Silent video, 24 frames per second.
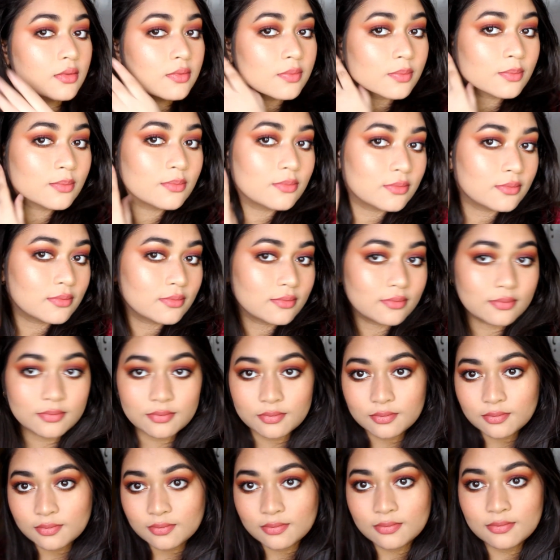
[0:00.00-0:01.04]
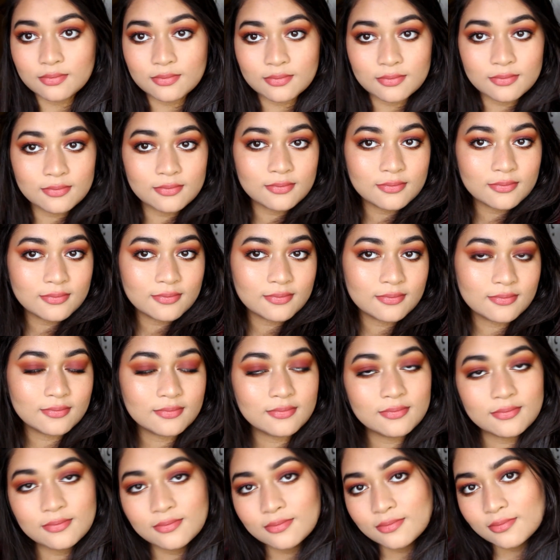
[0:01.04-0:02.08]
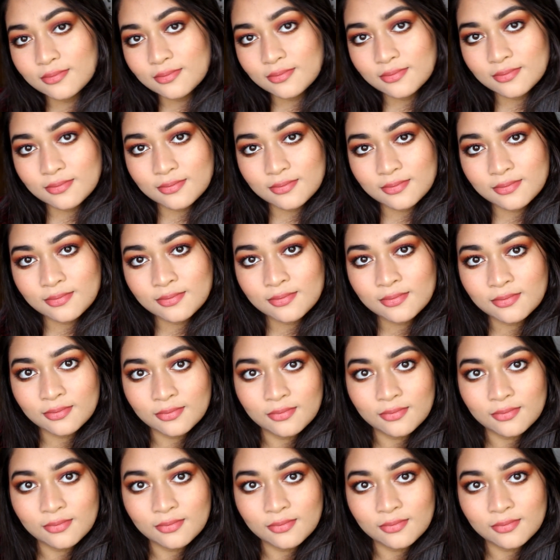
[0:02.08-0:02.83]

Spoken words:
yeah, those were the 5 products that I wanted to share with you guys today.